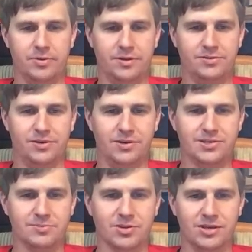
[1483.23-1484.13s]
That's
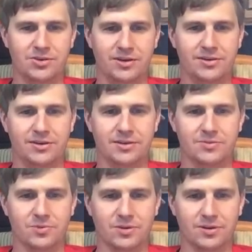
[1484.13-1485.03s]
awesome. Glad you're out there to get
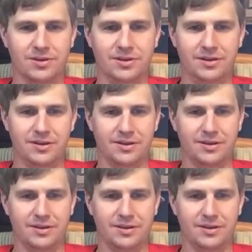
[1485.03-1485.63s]
some work done.